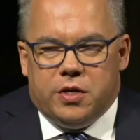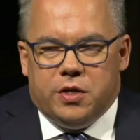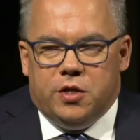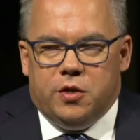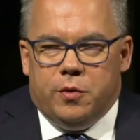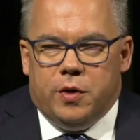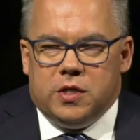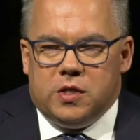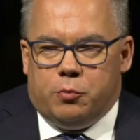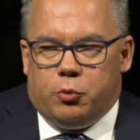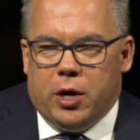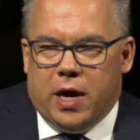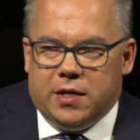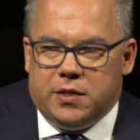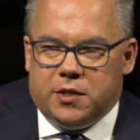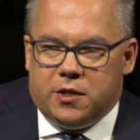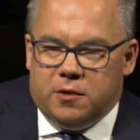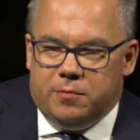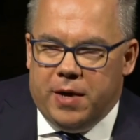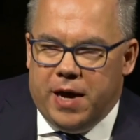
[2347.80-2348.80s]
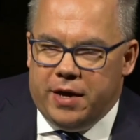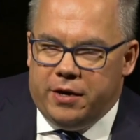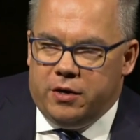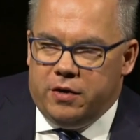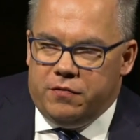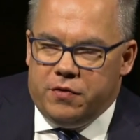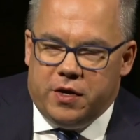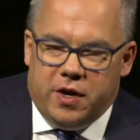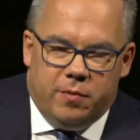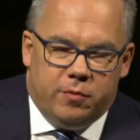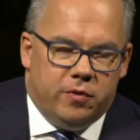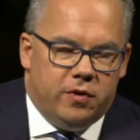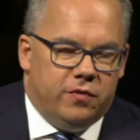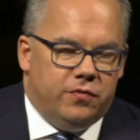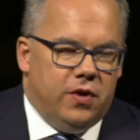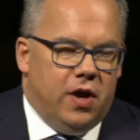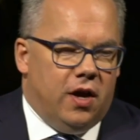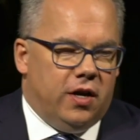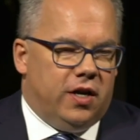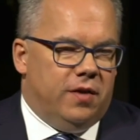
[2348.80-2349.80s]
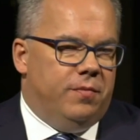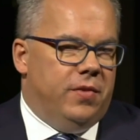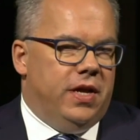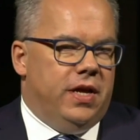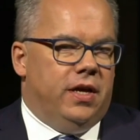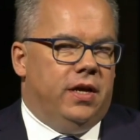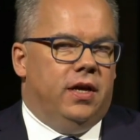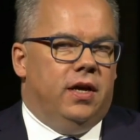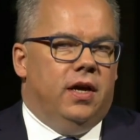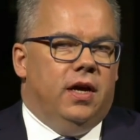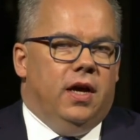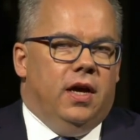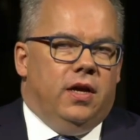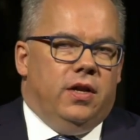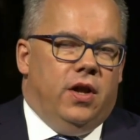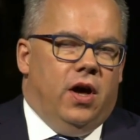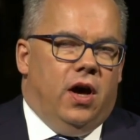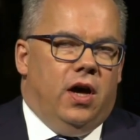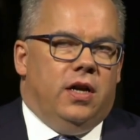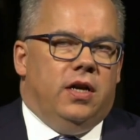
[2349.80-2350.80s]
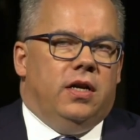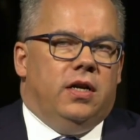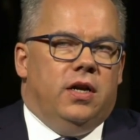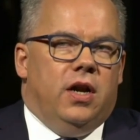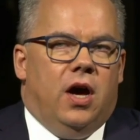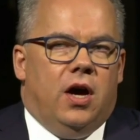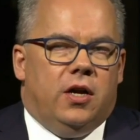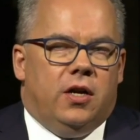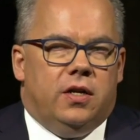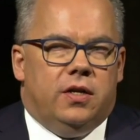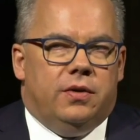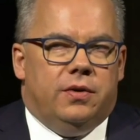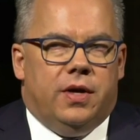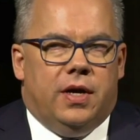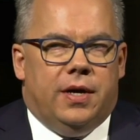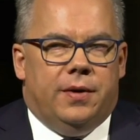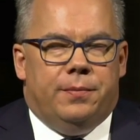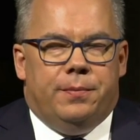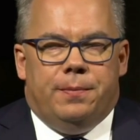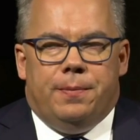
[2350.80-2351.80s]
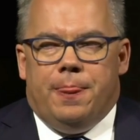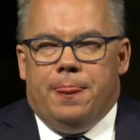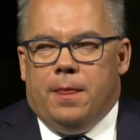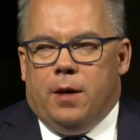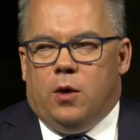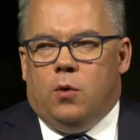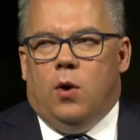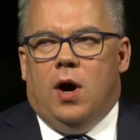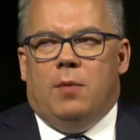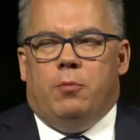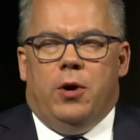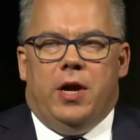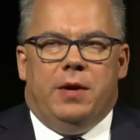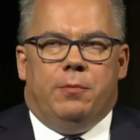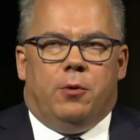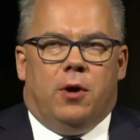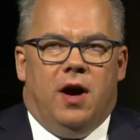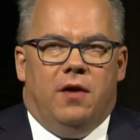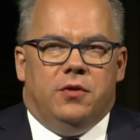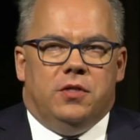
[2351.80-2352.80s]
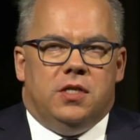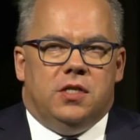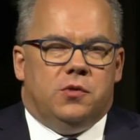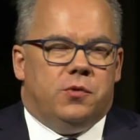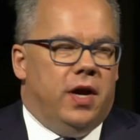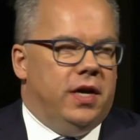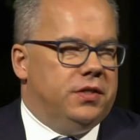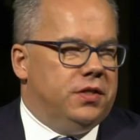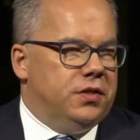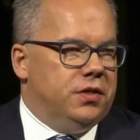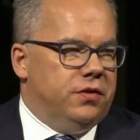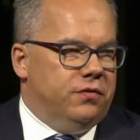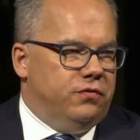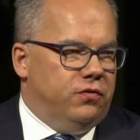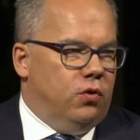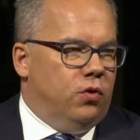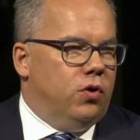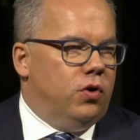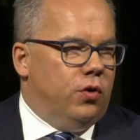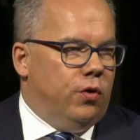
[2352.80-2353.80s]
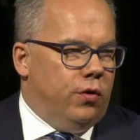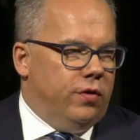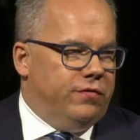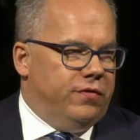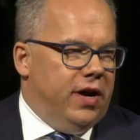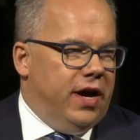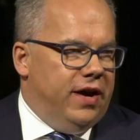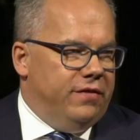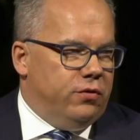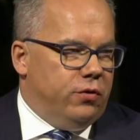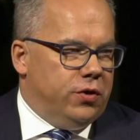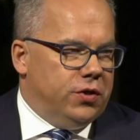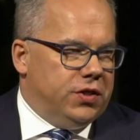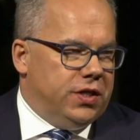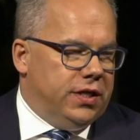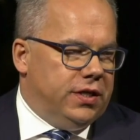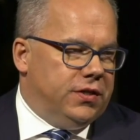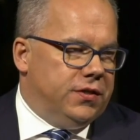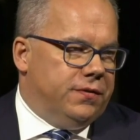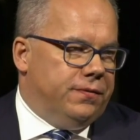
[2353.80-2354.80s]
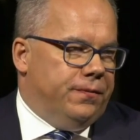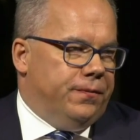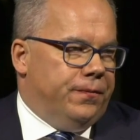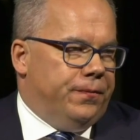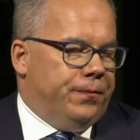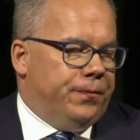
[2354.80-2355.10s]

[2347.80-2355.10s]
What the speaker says: you can do as a practical matter if the number of non-cooperating provinces rises to 4 or 5 or 6?